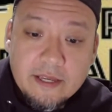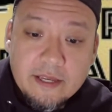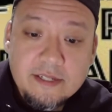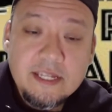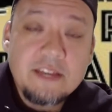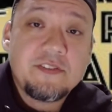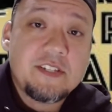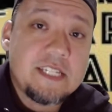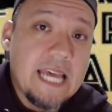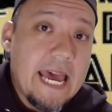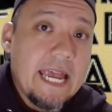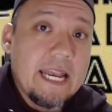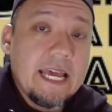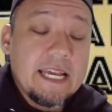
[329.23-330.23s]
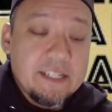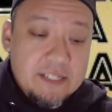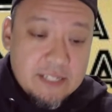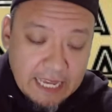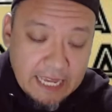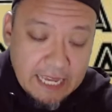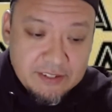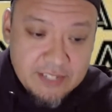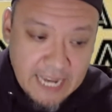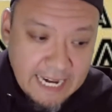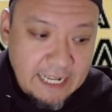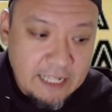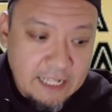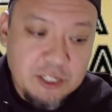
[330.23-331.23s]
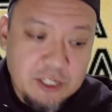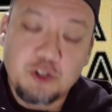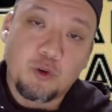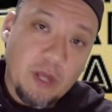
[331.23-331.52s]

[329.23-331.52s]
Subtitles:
Steve said is technically true.